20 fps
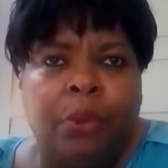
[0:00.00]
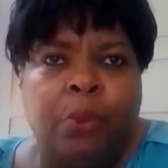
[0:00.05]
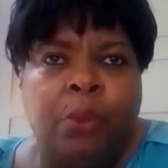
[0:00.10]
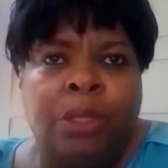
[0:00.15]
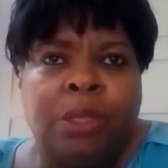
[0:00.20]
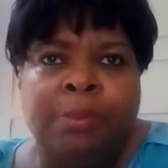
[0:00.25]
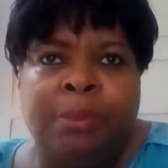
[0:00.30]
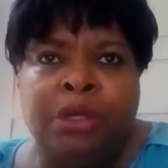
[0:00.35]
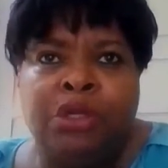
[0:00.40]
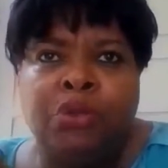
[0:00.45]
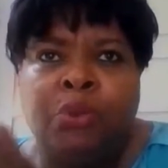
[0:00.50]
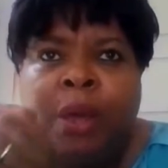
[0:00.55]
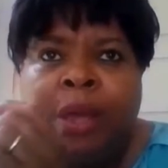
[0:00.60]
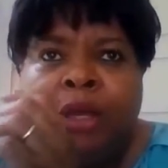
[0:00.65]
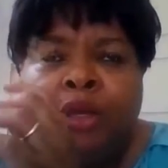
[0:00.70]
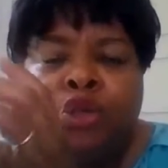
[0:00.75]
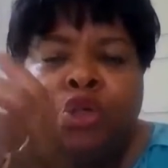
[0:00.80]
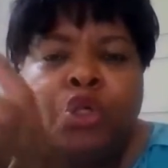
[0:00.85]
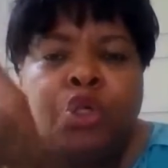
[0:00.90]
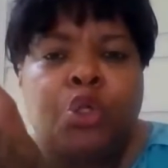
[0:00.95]
with me
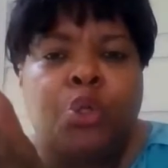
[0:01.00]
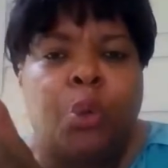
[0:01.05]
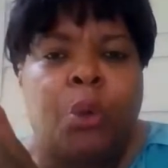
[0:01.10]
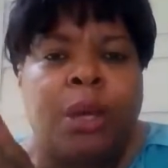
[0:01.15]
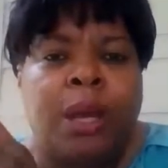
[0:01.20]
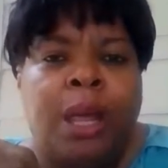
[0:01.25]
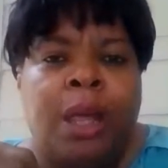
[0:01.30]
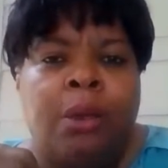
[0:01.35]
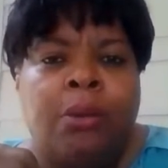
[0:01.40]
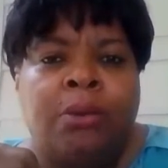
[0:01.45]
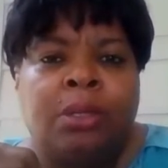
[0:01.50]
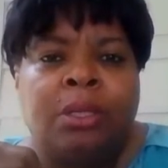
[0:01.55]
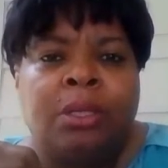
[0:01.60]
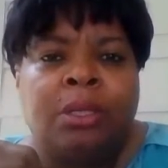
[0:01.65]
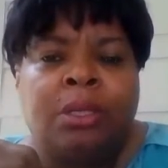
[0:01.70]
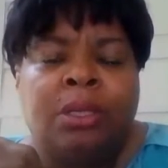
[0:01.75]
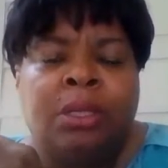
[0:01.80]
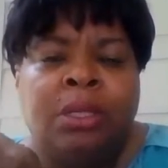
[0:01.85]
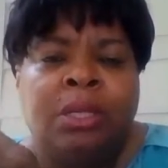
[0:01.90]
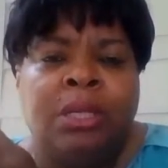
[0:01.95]
trying to sort out
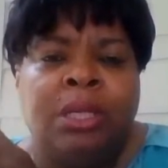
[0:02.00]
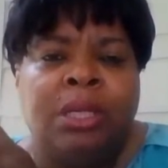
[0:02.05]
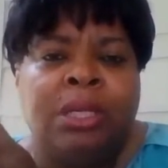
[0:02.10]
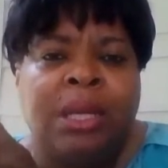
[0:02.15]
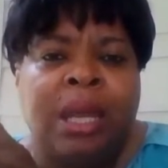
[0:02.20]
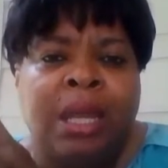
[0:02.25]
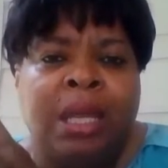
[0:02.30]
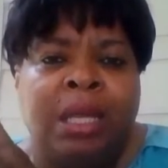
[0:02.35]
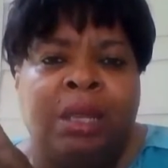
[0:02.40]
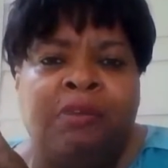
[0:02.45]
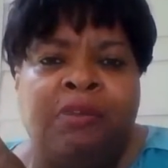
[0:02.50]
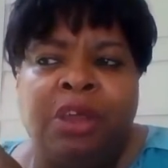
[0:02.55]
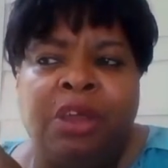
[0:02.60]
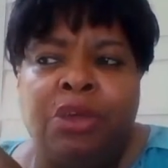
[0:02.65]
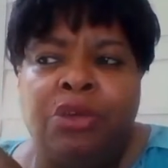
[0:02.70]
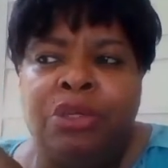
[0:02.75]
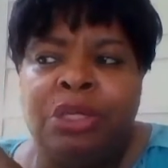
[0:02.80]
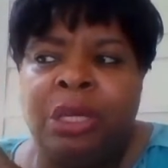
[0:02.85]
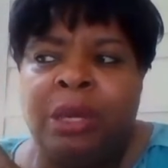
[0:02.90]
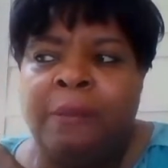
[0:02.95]
good and negative
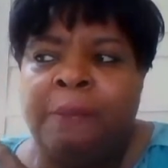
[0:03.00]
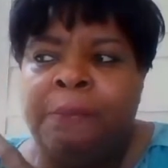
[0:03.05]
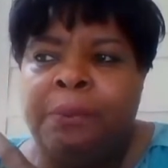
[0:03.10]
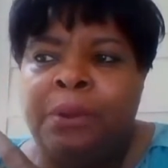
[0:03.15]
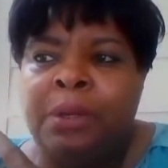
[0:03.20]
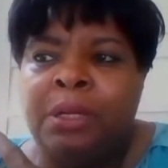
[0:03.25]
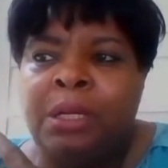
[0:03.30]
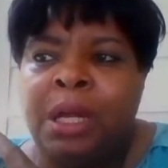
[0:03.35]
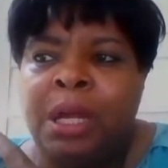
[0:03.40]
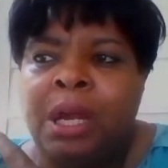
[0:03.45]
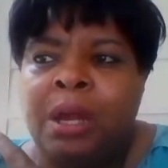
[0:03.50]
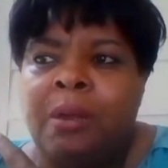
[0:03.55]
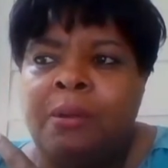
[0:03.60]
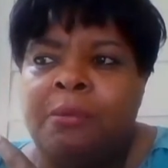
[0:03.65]
energy and put